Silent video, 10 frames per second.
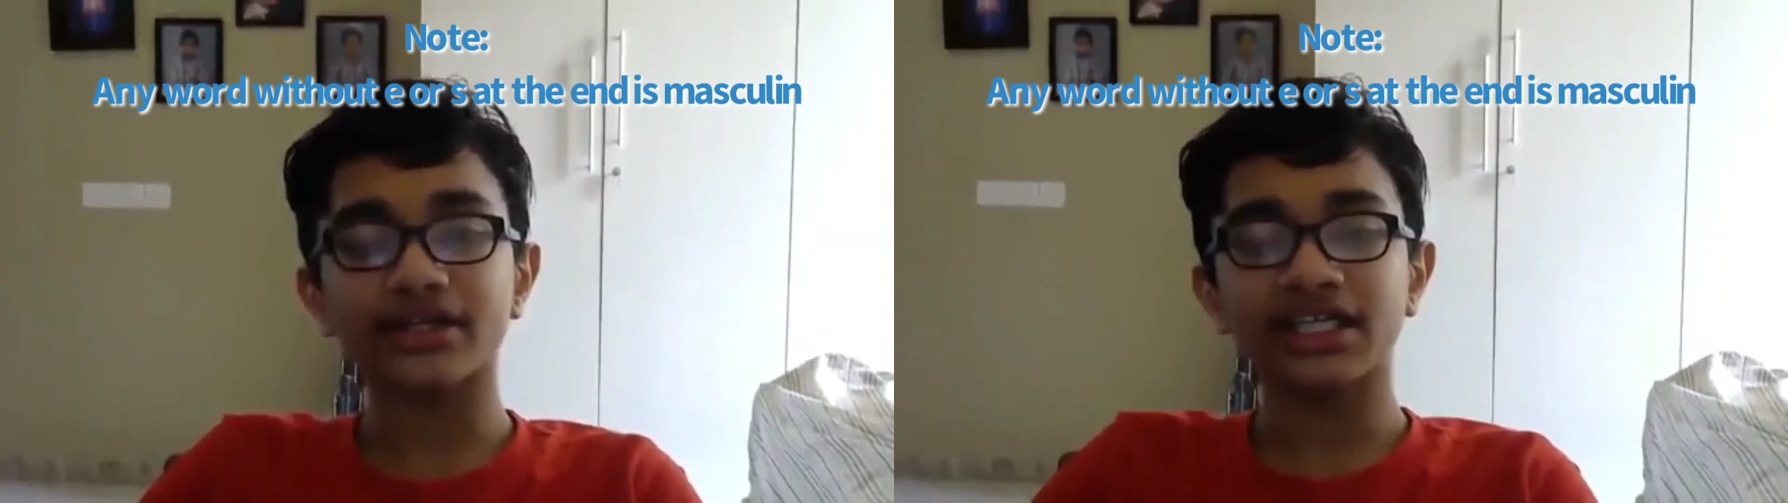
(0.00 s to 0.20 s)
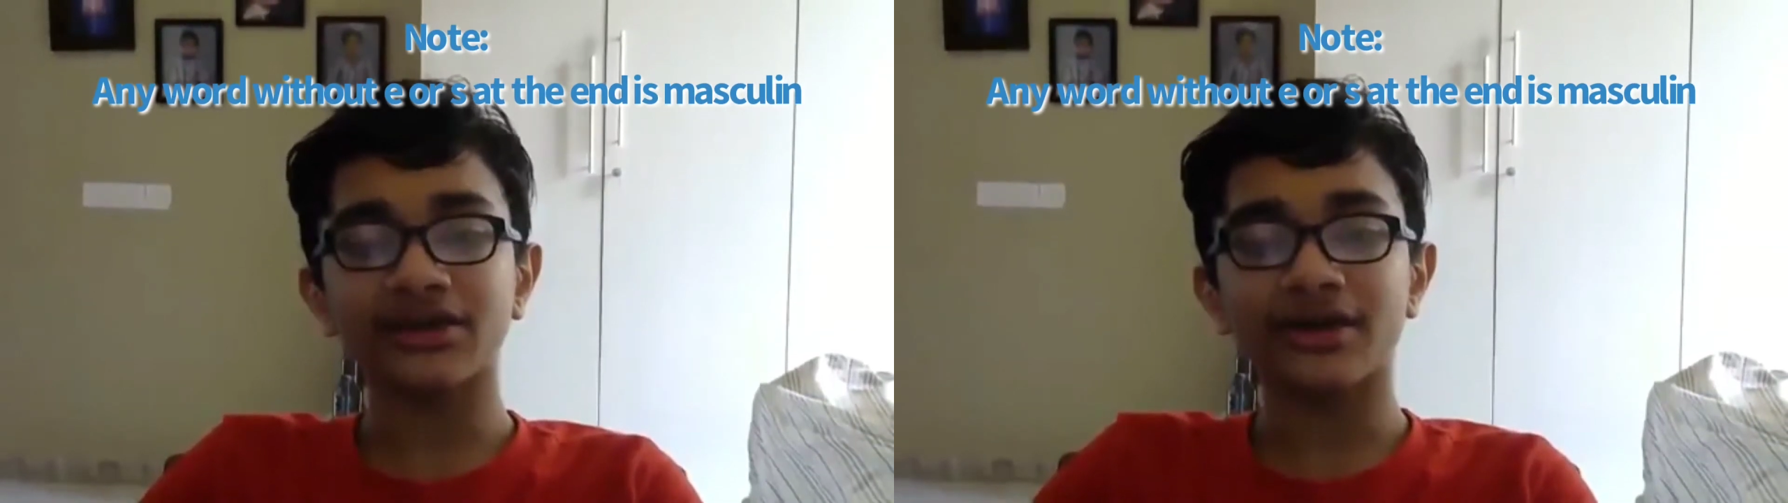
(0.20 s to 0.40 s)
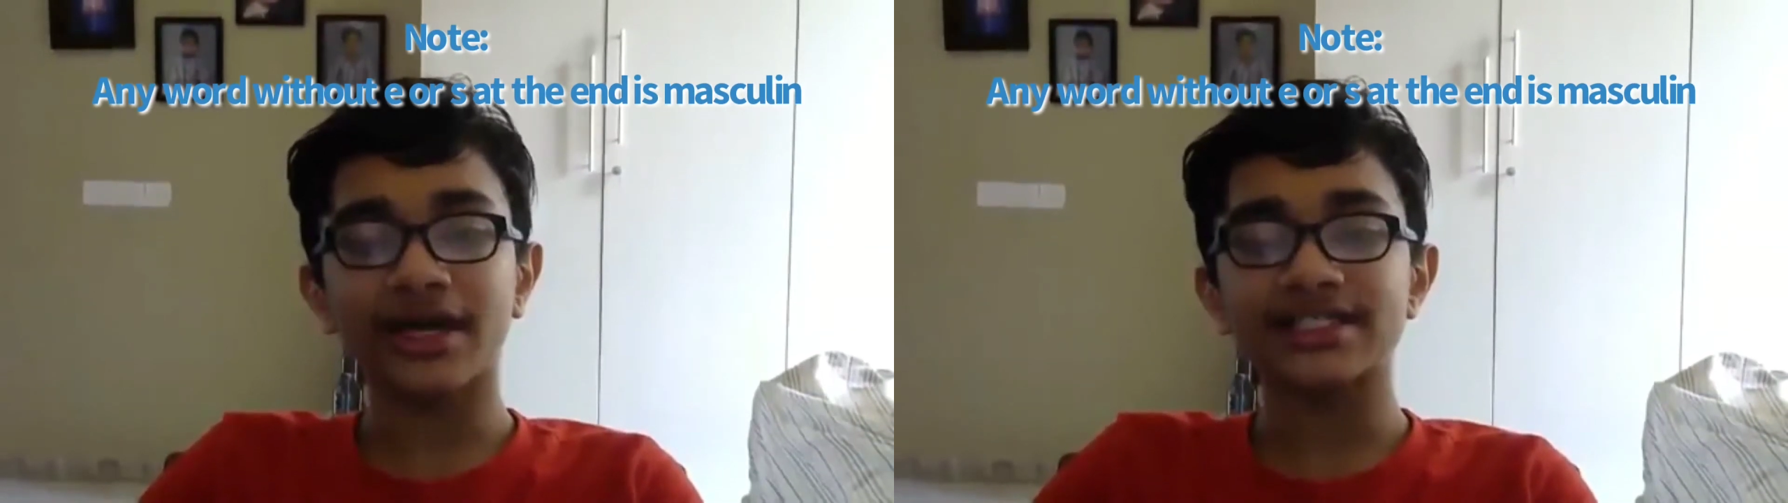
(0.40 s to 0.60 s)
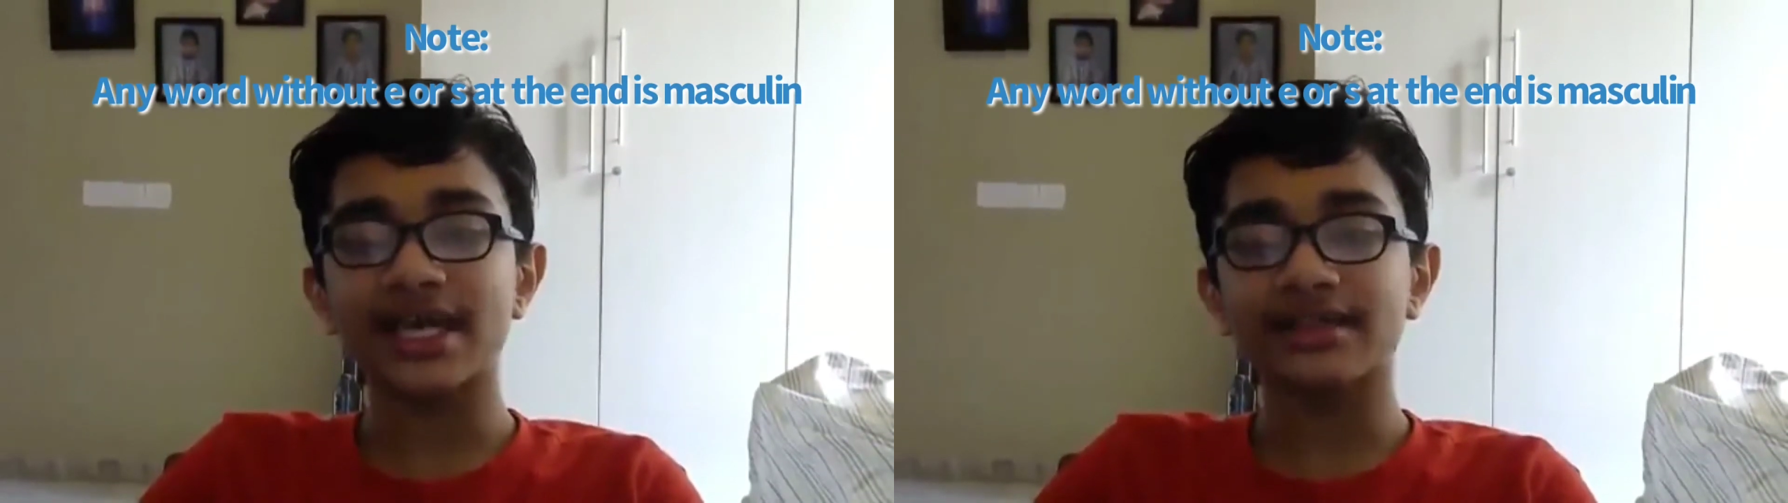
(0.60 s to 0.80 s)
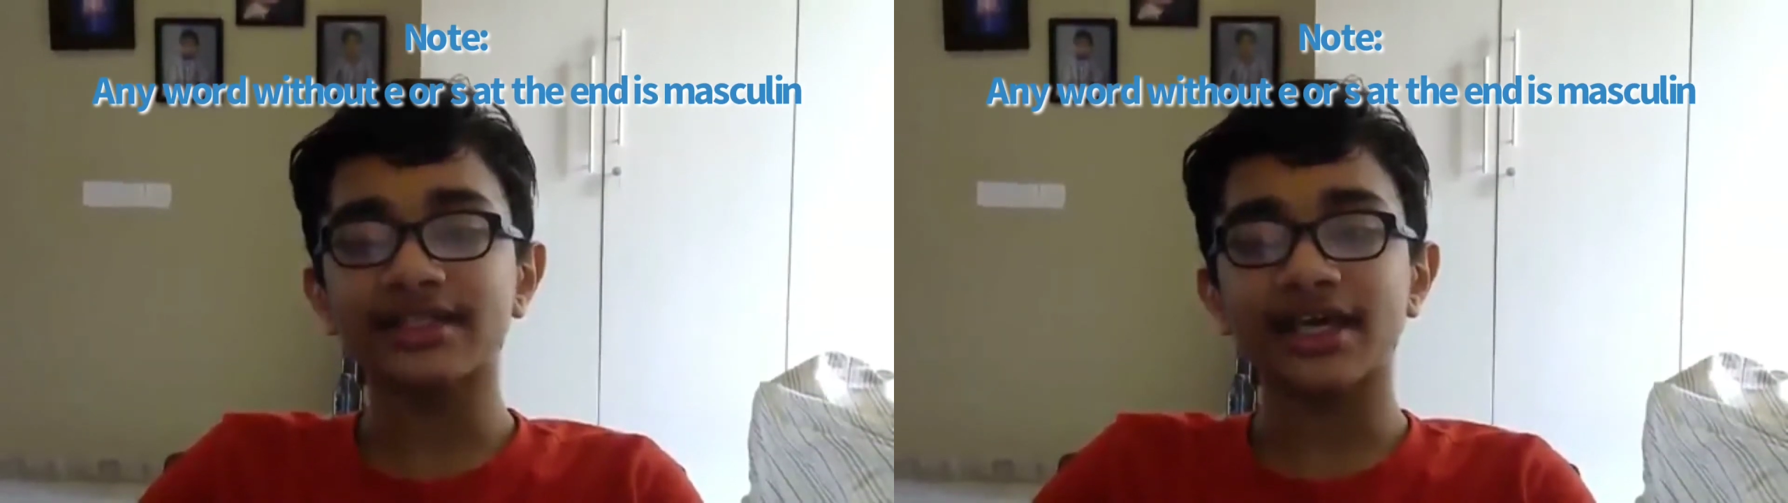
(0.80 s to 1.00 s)
E or S
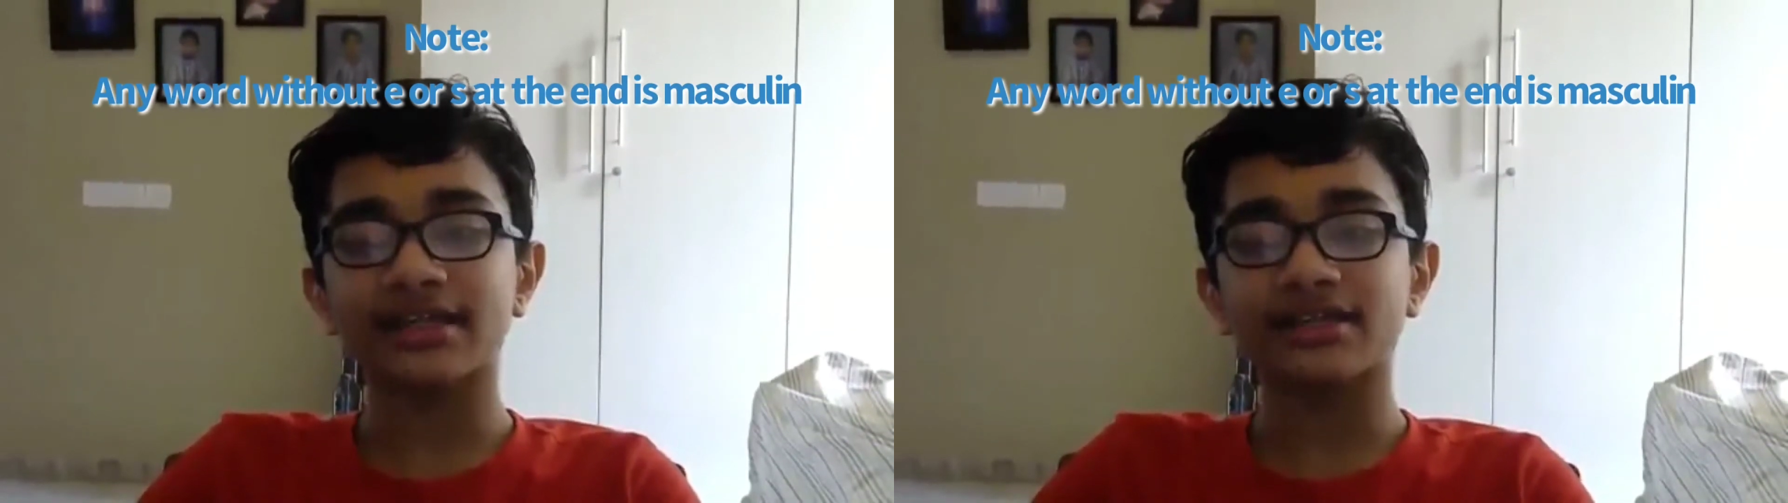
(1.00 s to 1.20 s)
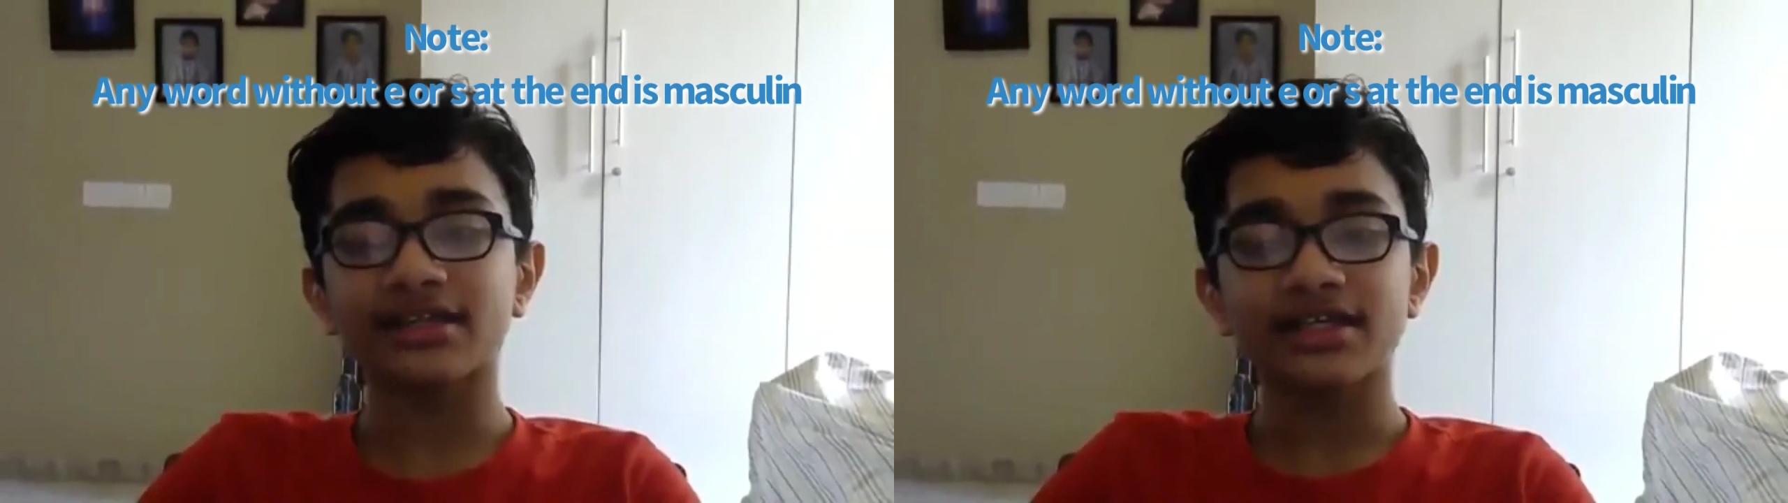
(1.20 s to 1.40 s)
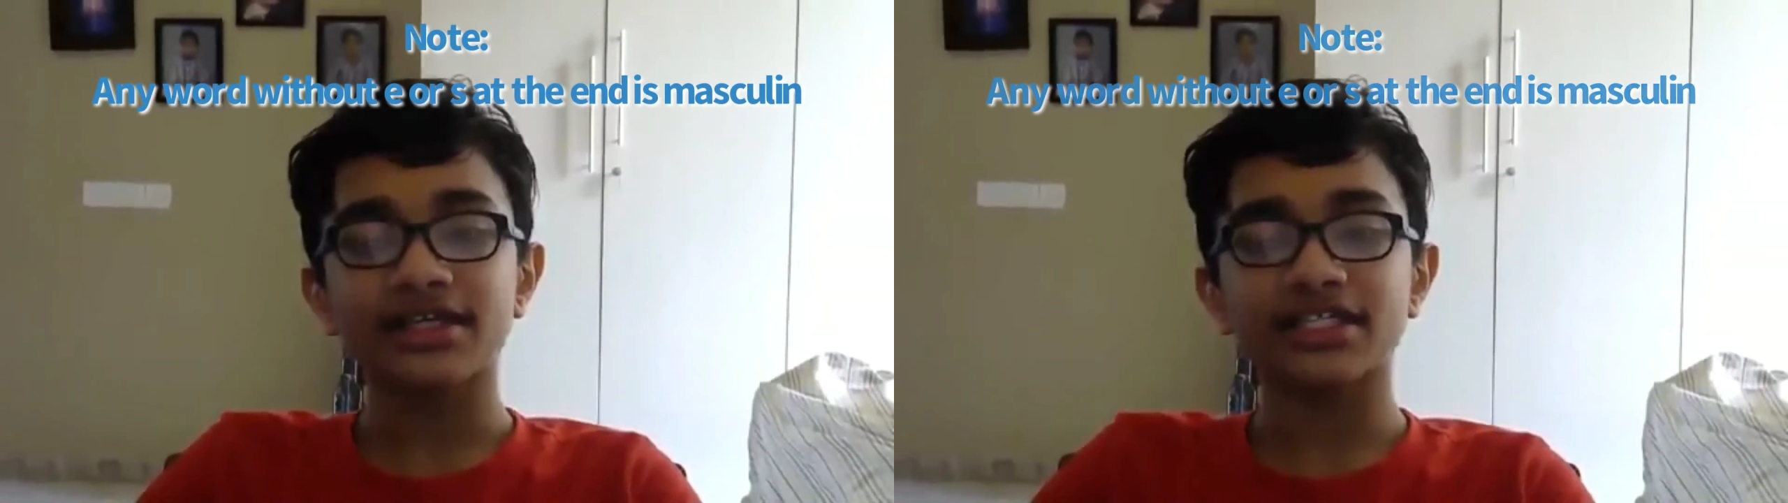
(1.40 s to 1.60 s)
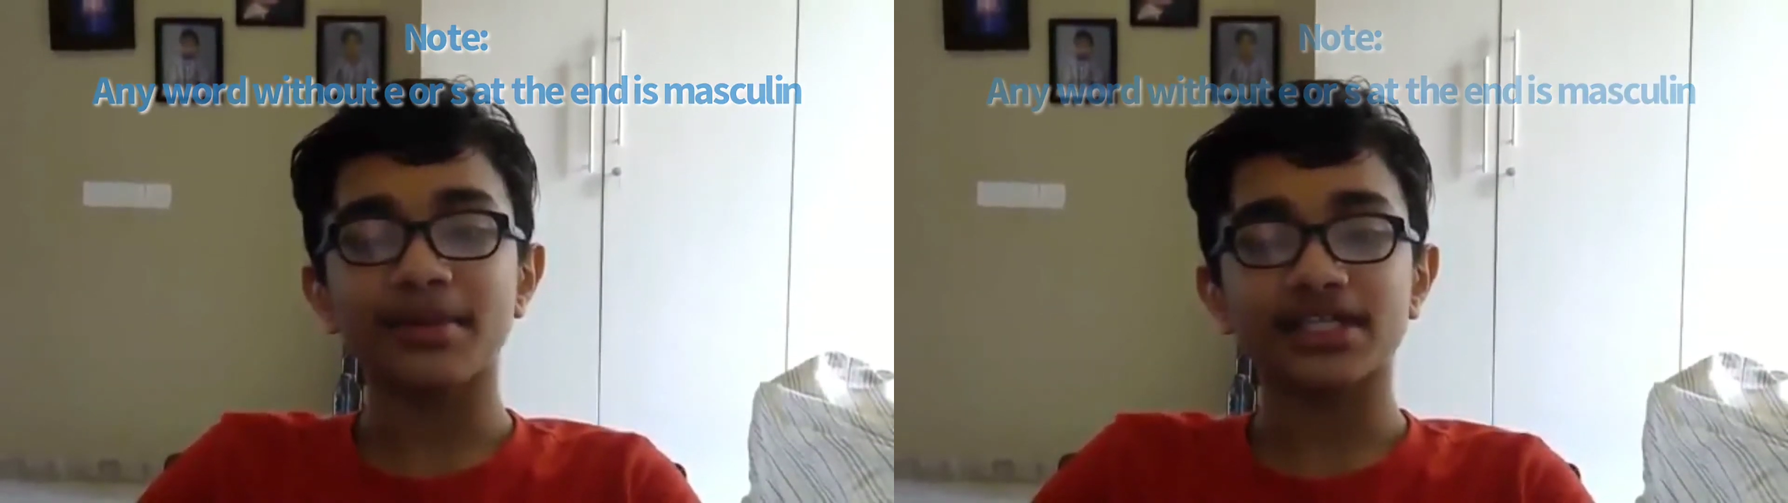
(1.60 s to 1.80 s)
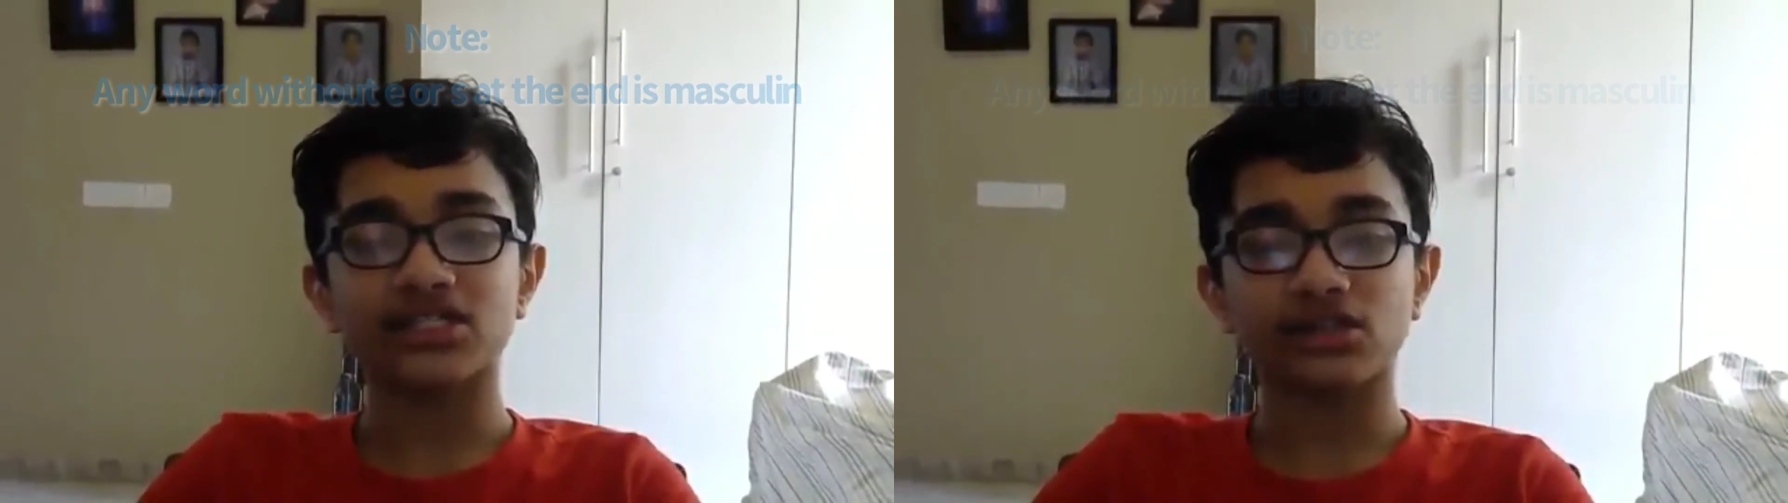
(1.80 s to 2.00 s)
at the end is
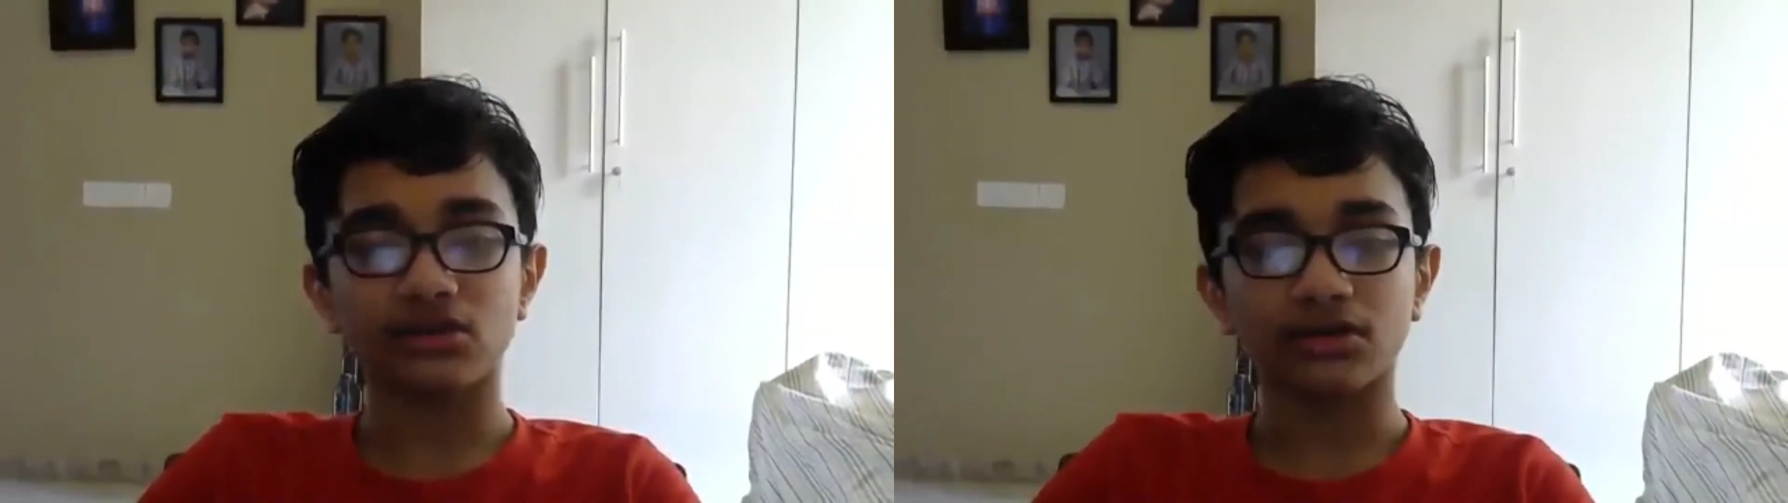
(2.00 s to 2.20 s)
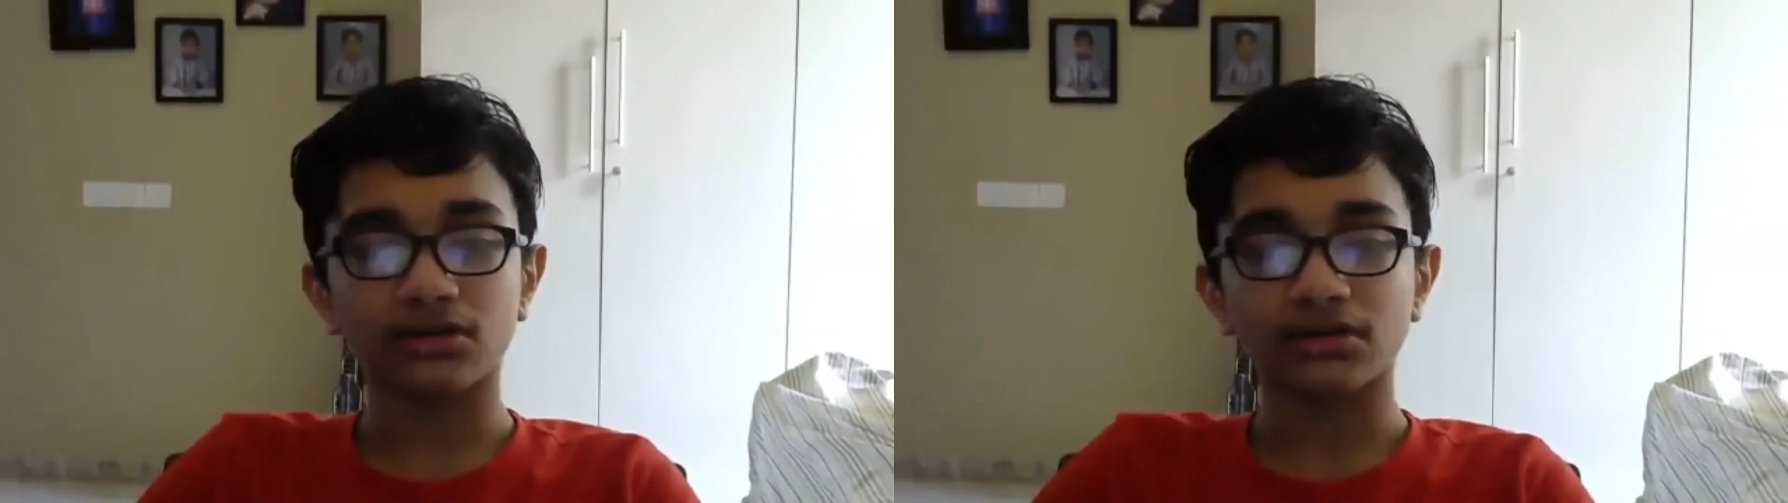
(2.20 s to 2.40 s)
masculine.